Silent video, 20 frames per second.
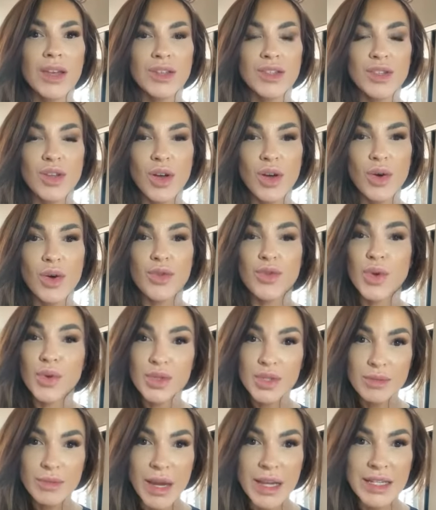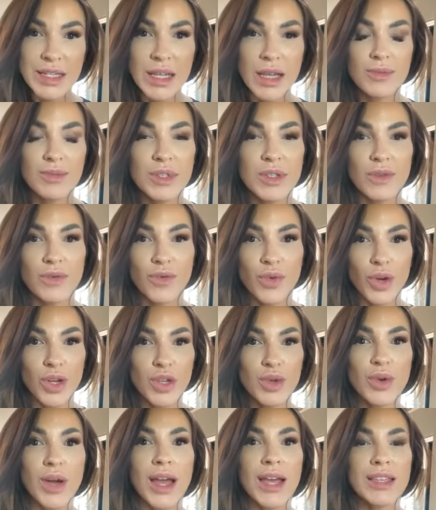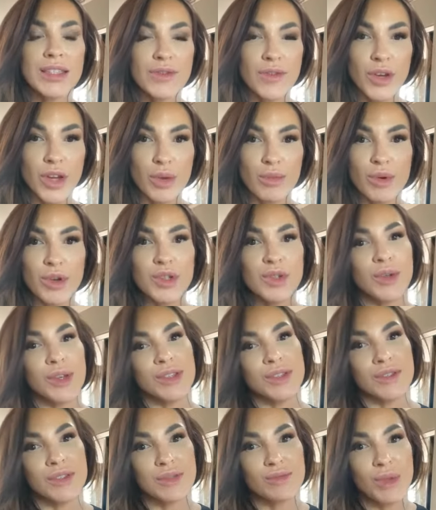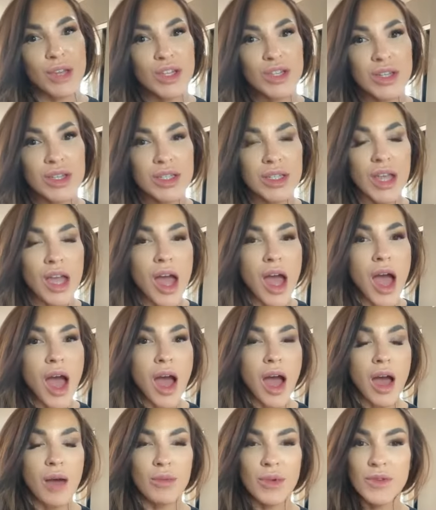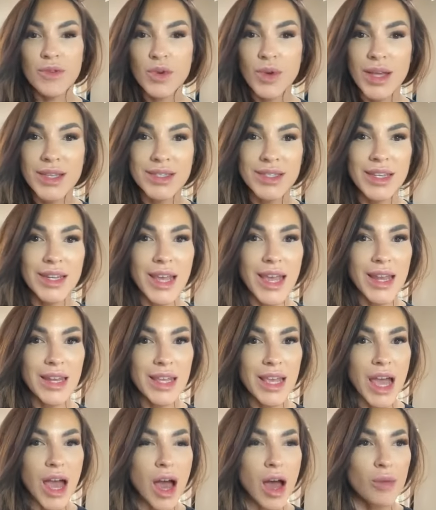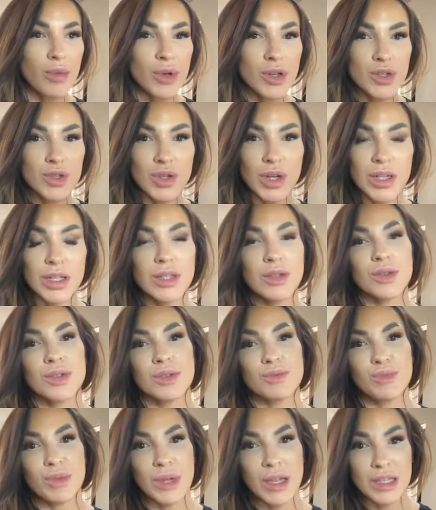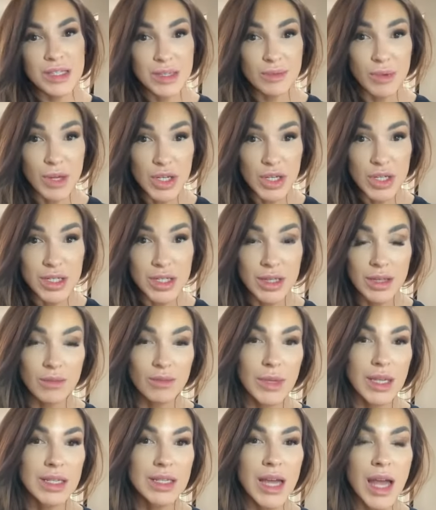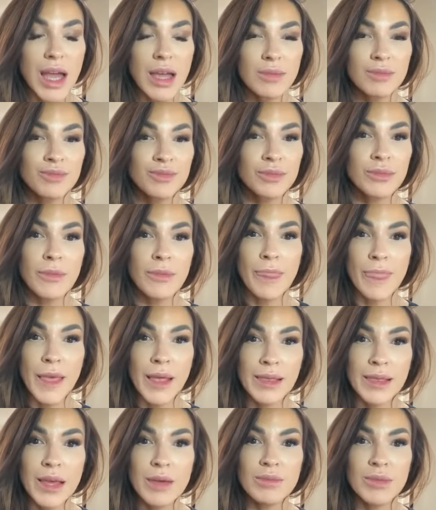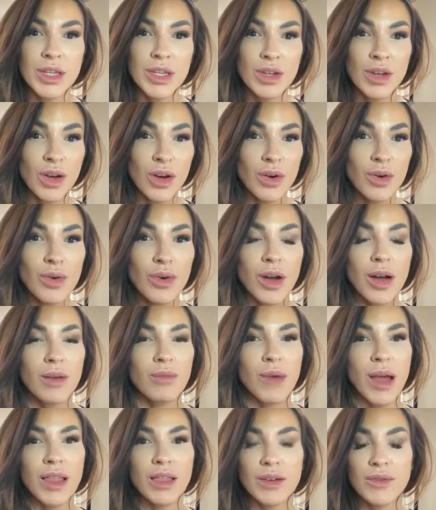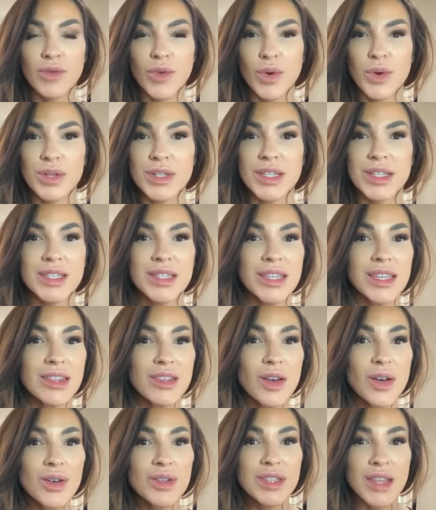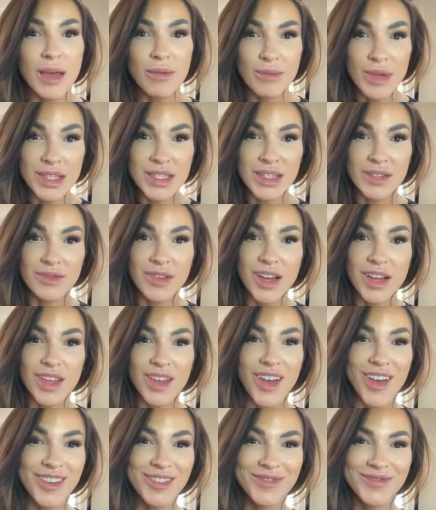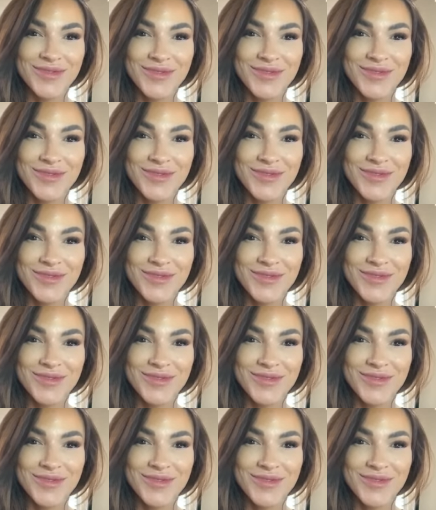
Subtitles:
So those are my tips for you guys for your persuasive speeches. If you guys need any help constructing those speeches in the meantime, let me know. I look forward to seeing those, and best of luck, y'all.